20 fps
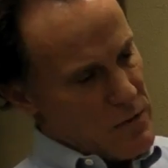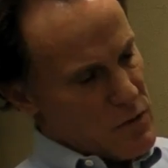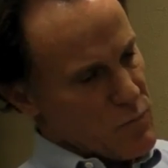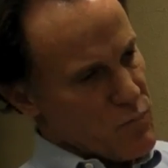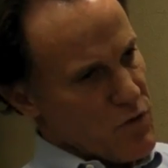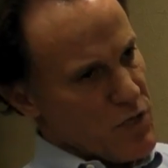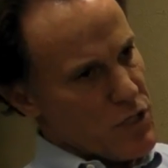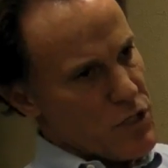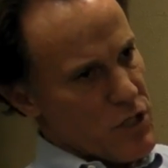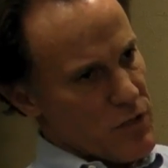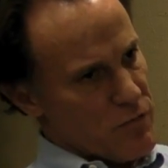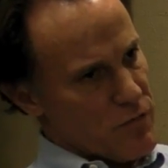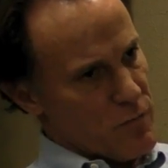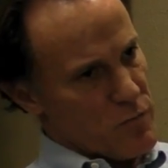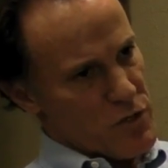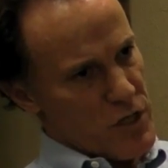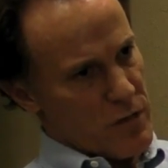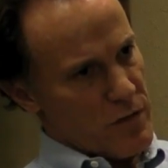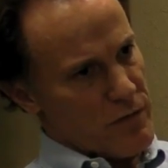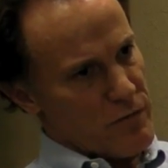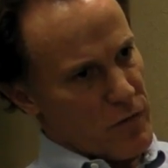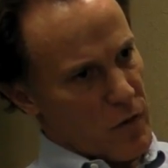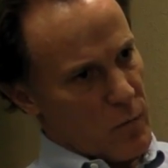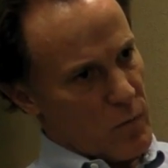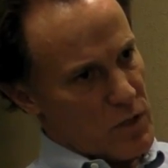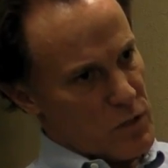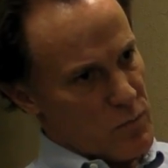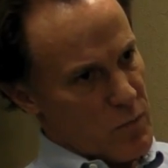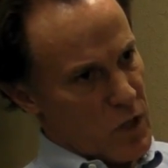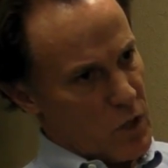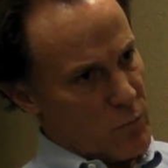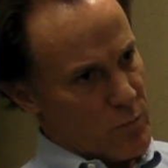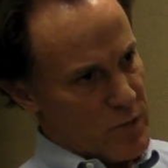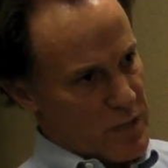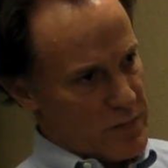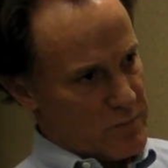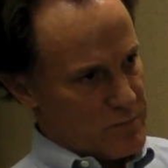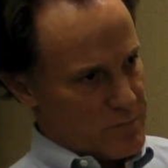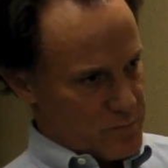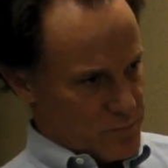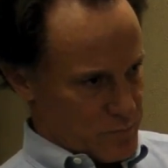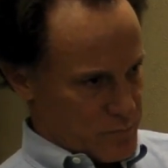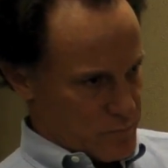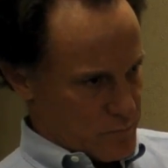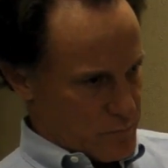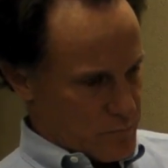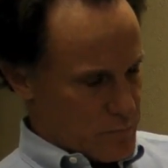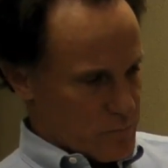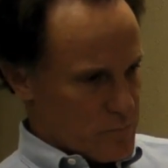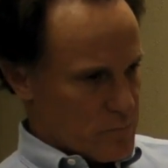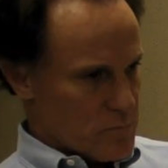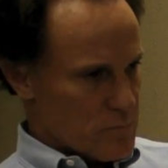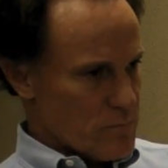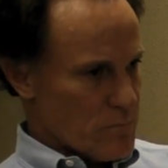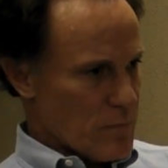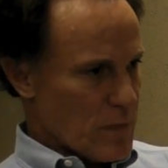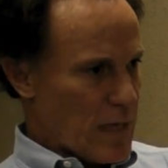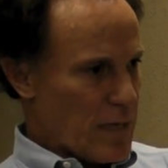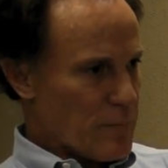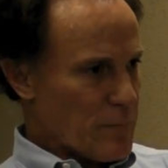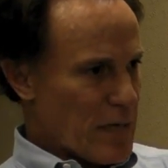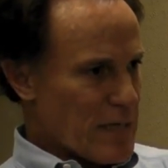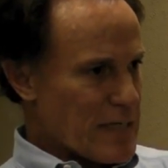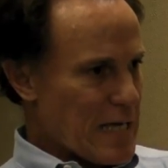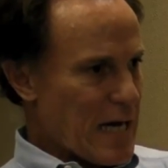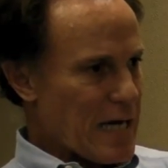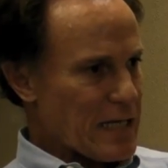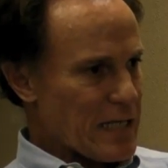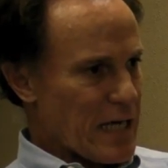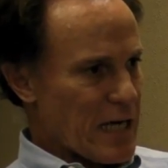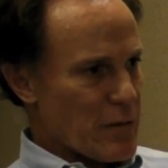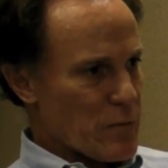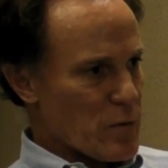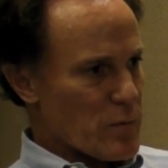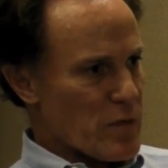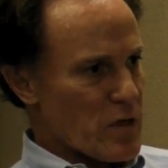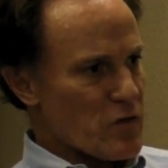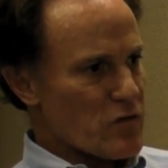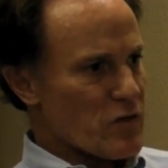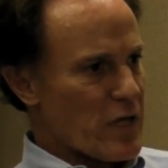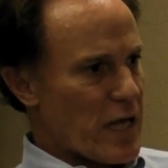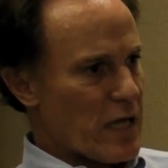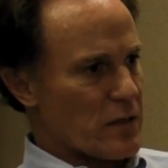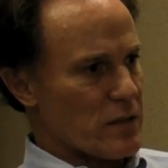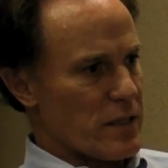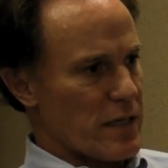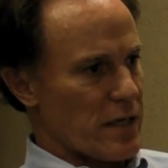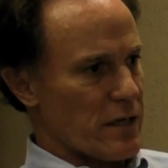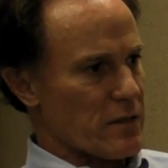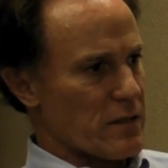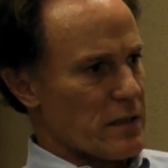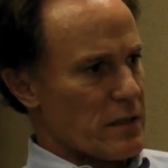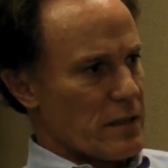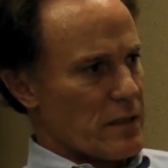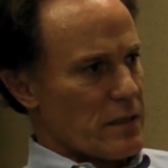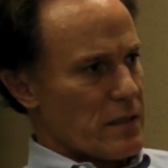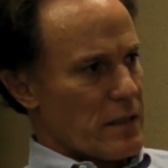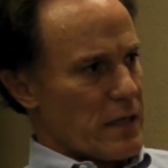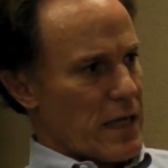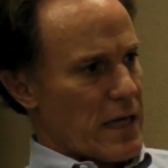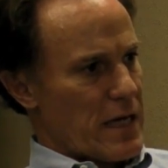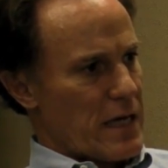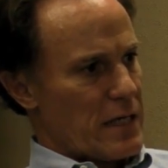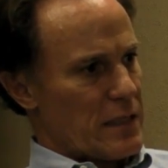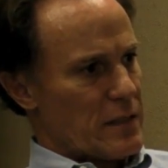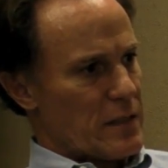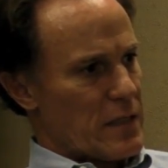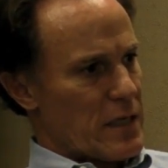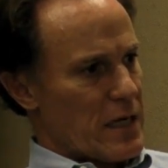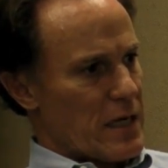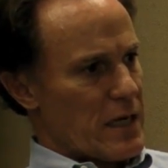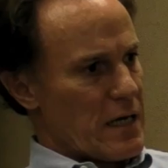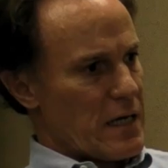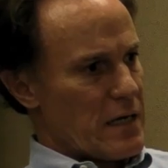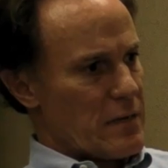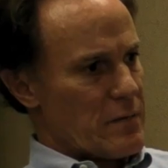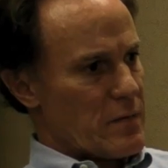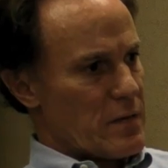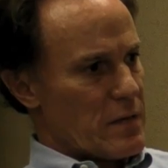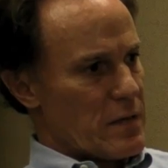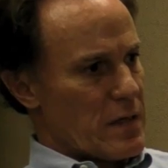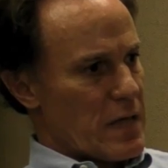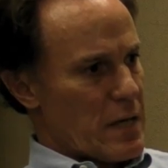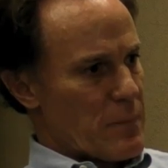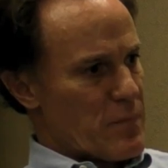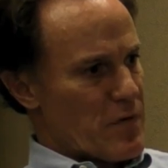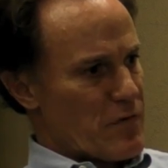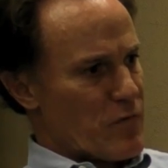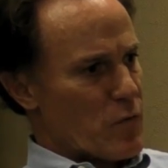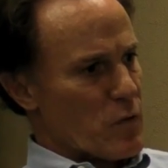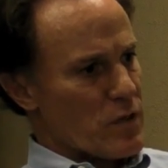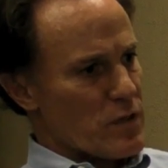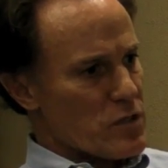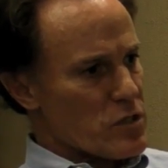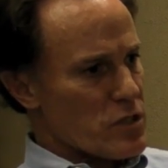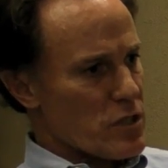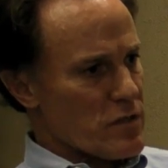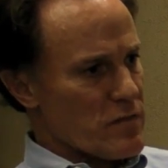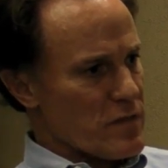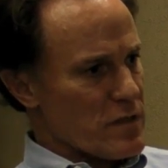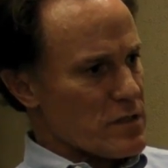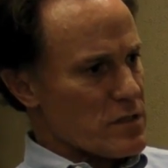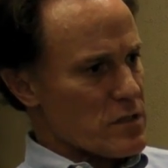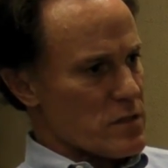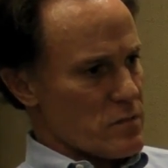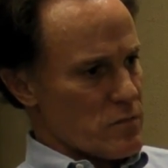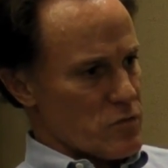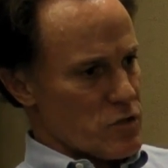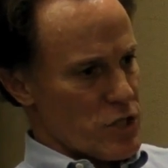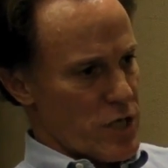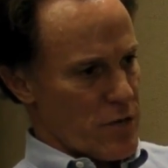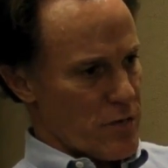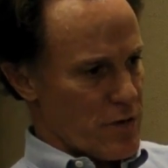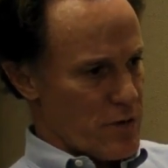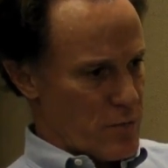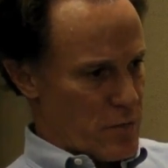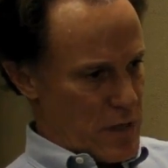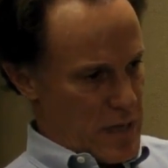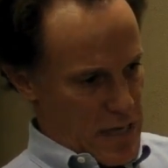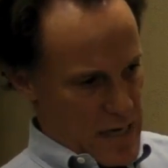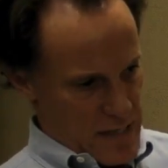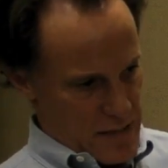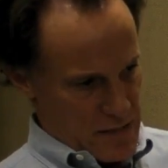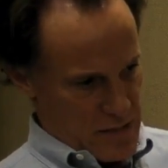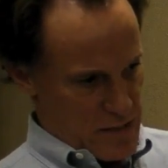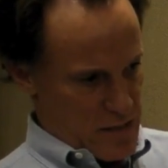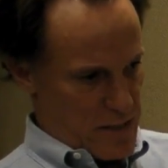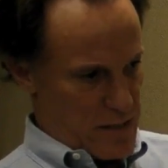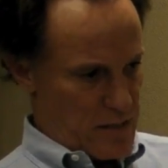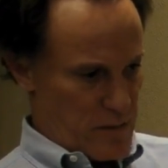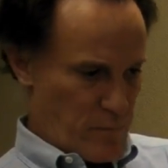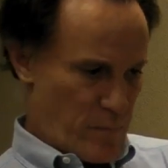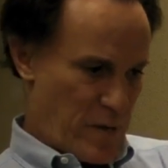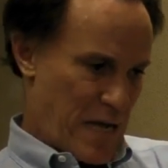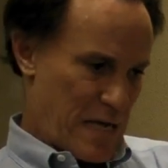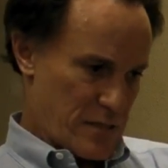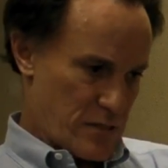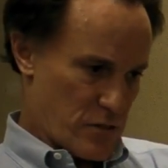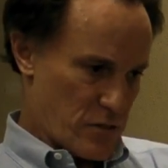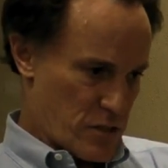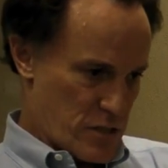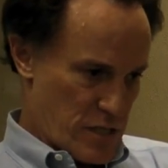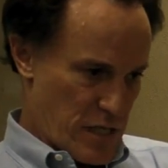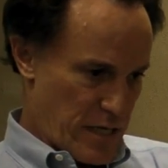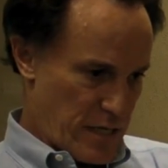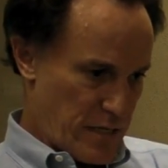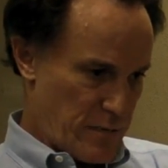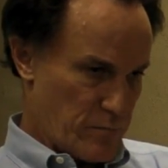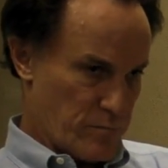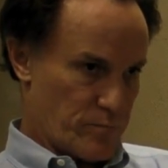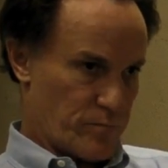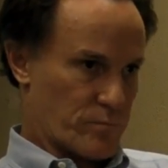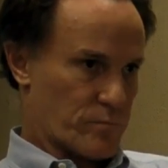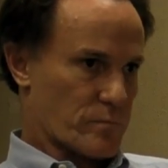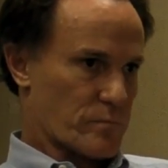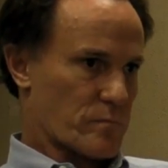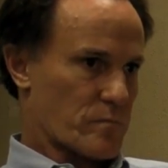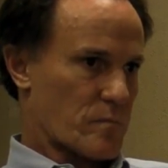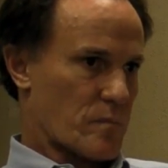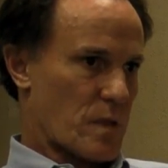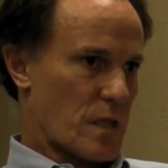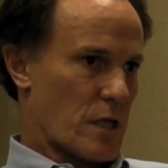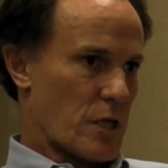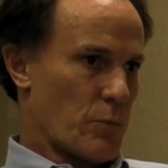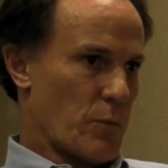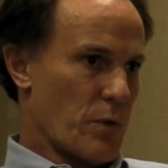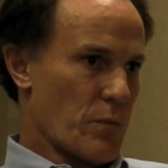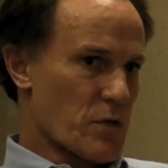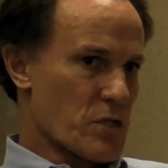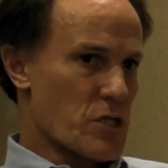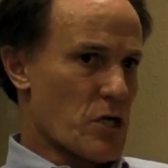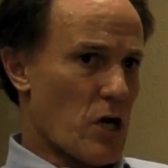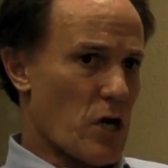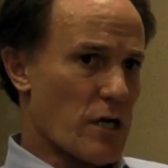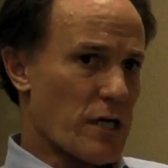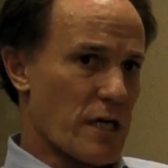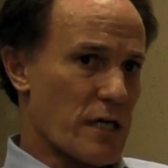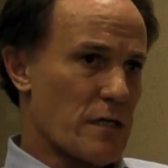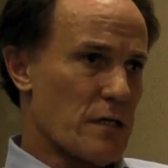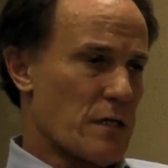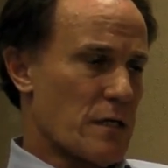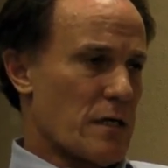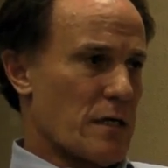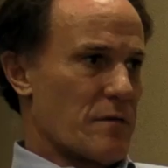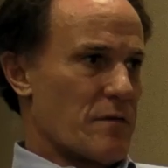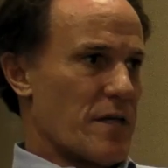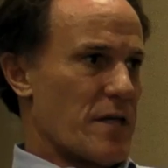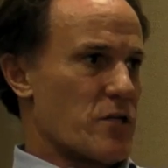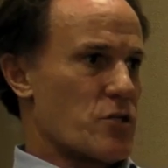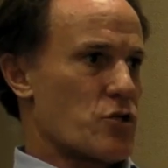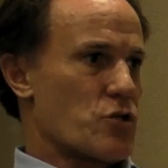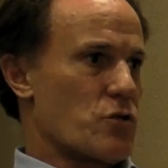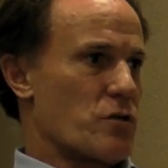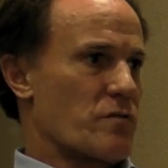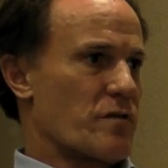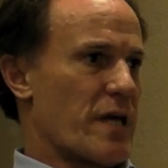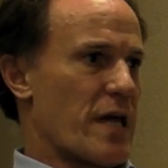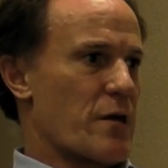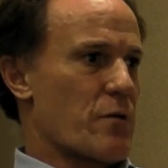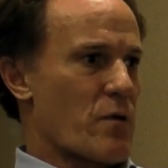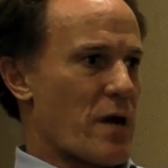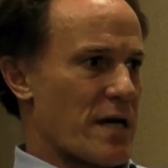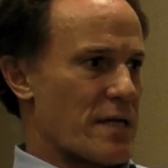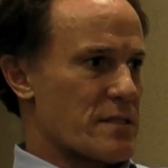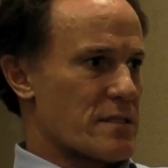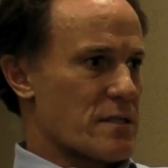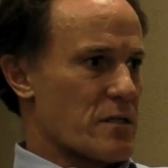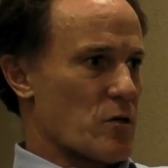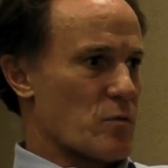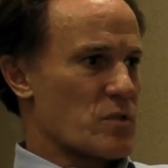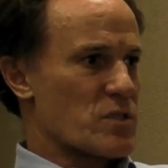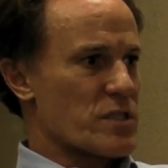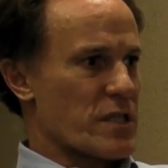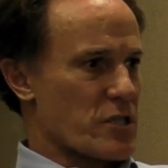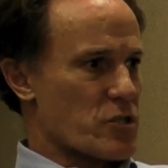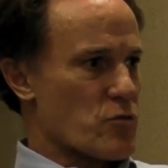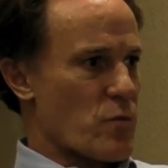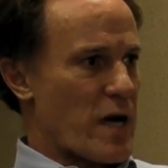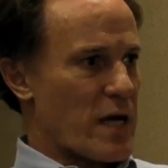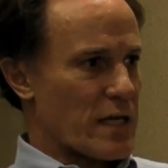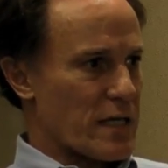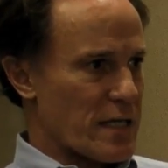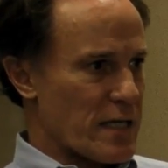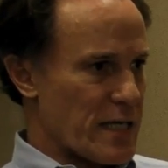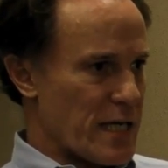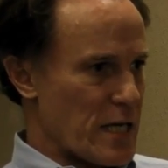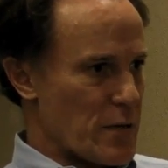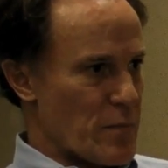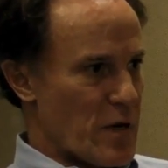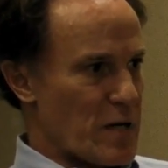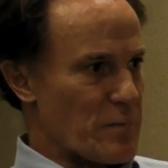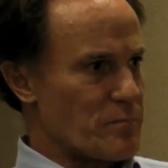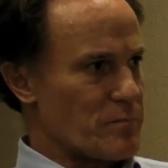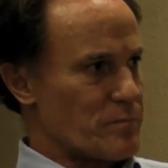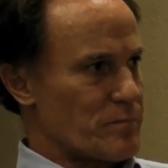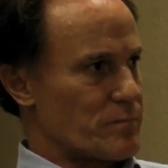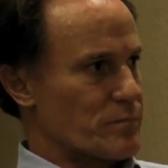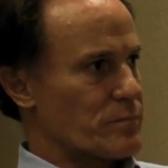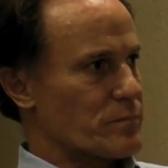was preaching from Jerry Falwell's pulpit, and my dad and I were both down there, and before the service, Jerry had us in the pastor's study. We were talking. The issue of gay rights, homosexuality came up,